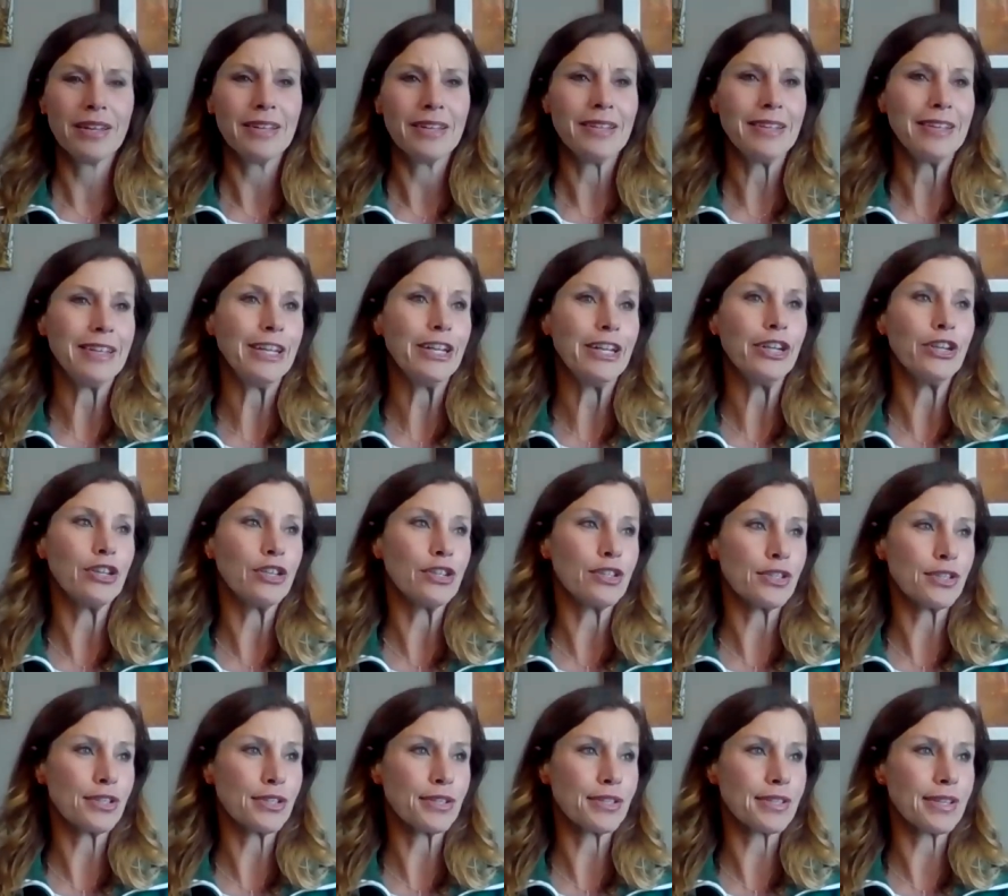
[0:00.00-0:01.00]

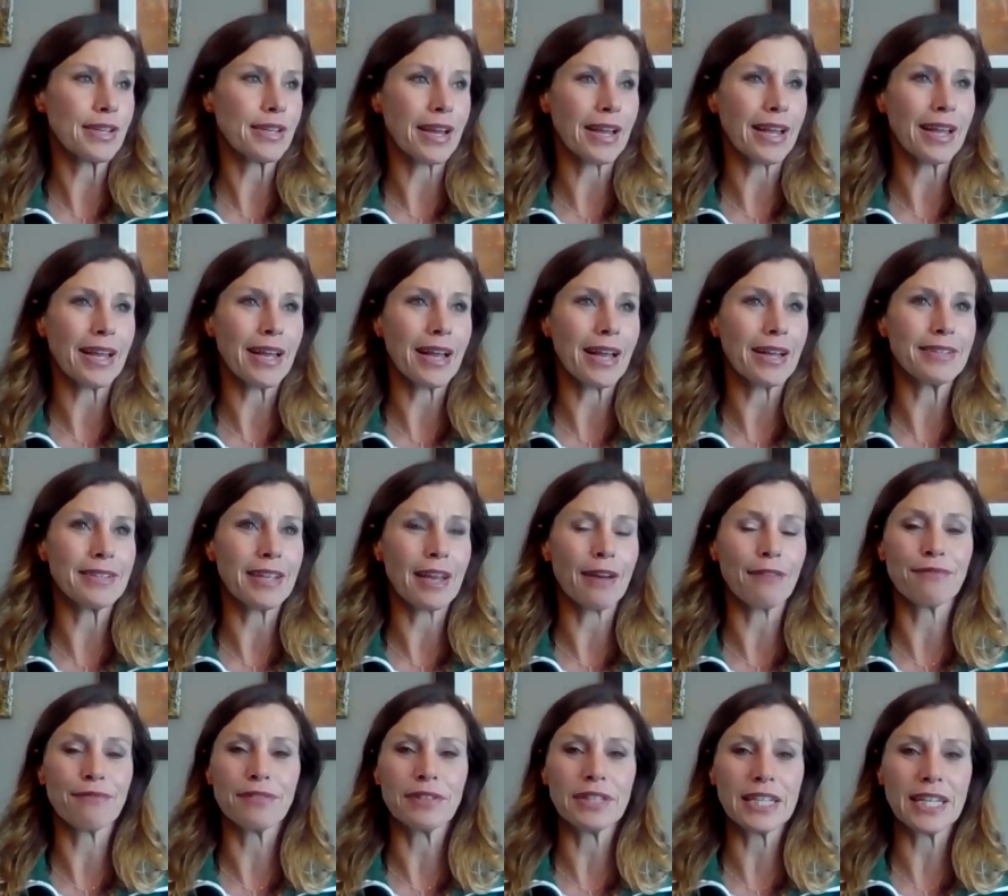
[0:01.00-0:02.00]
years, I
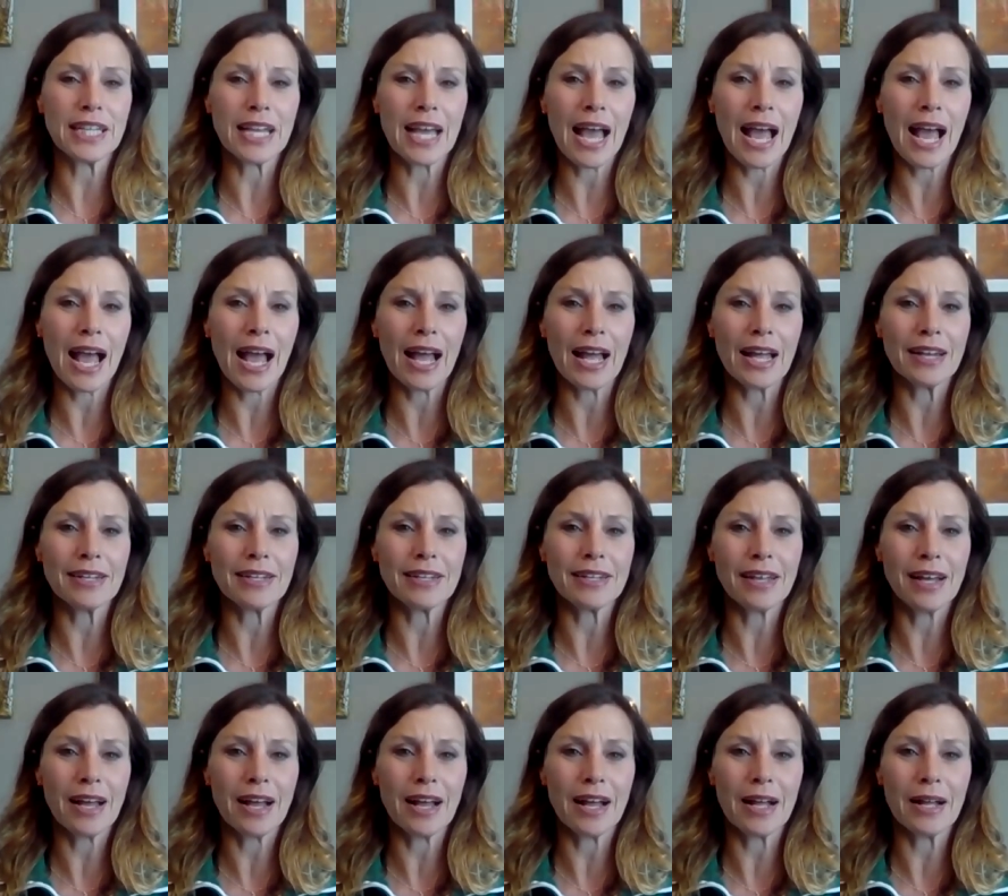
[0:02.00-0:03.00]
definitely had
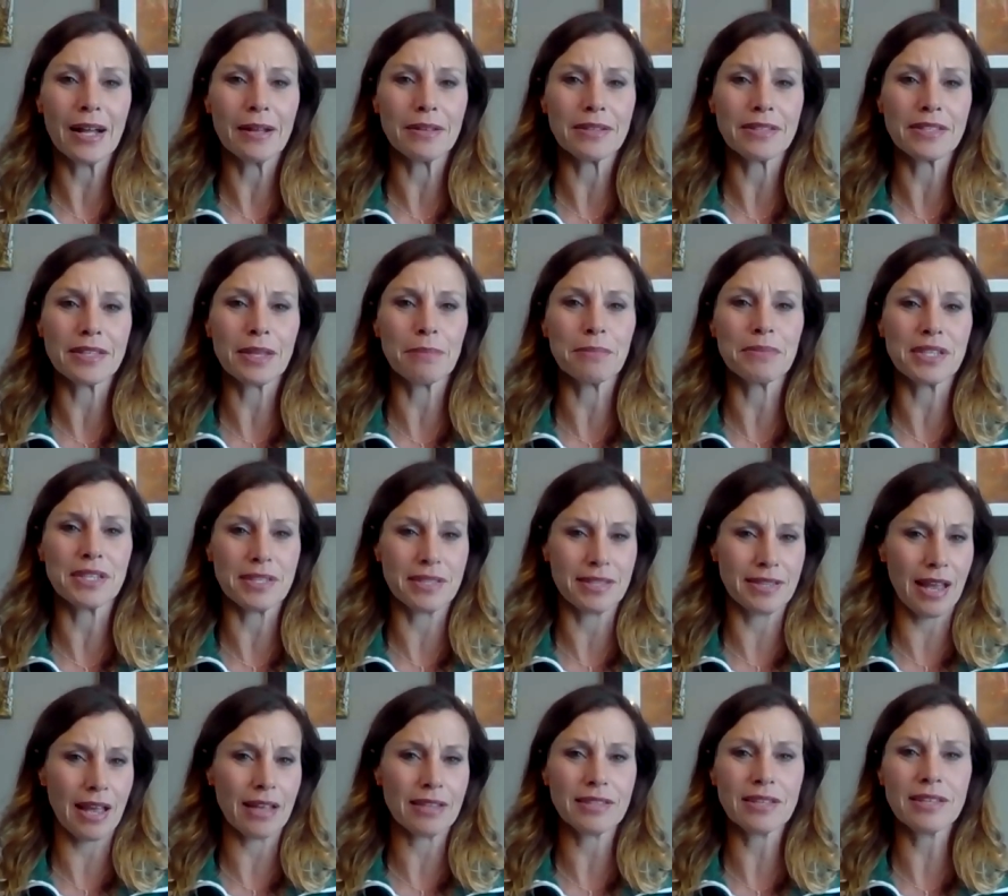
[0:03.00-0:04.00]
some
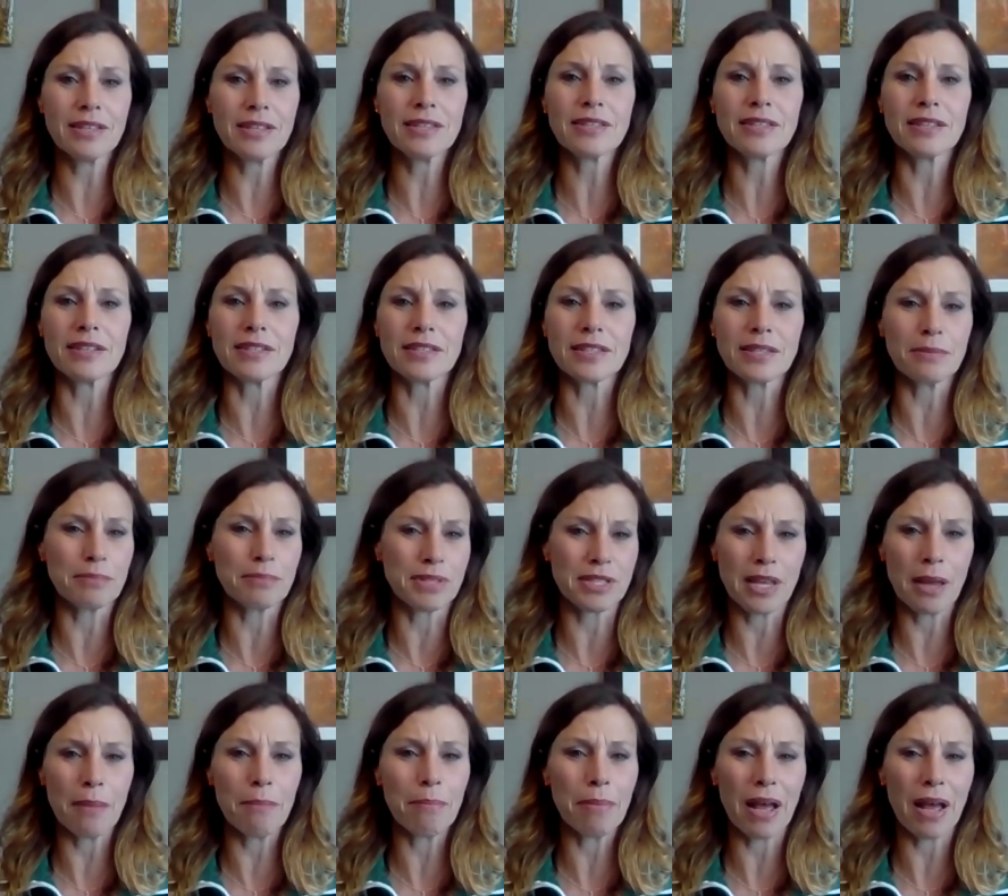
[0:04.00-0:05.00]
successes and some
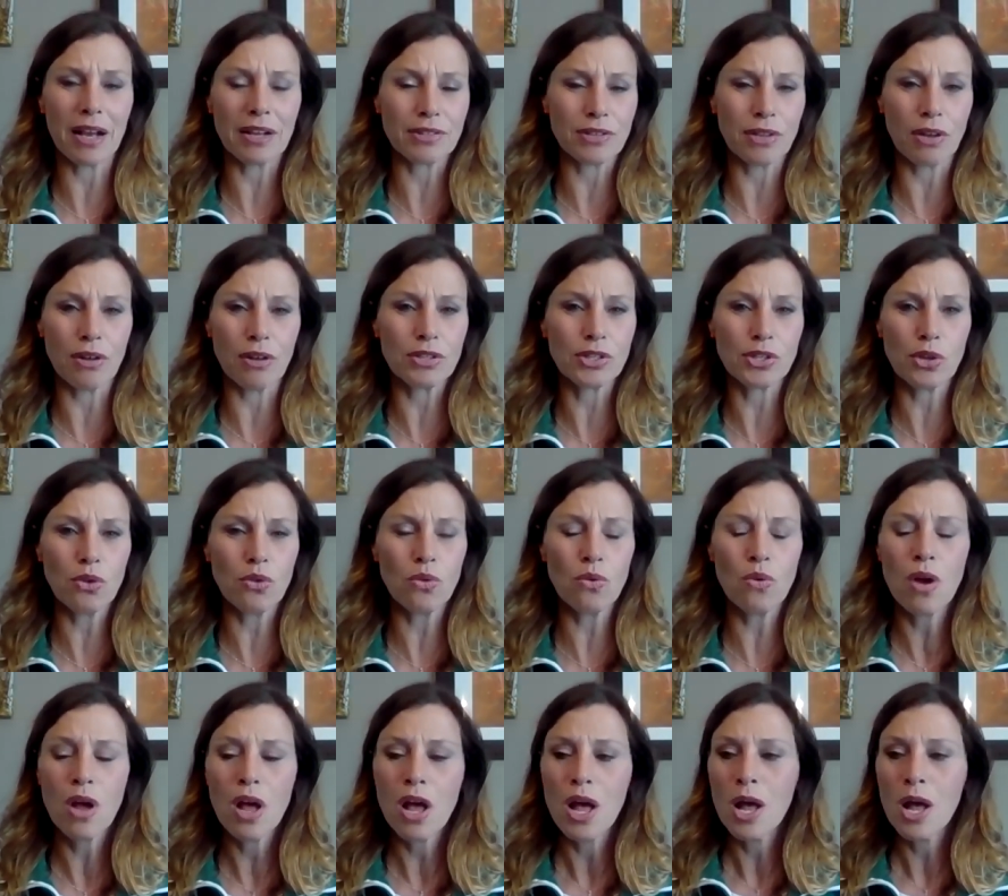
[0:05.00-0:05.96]
setbacks also.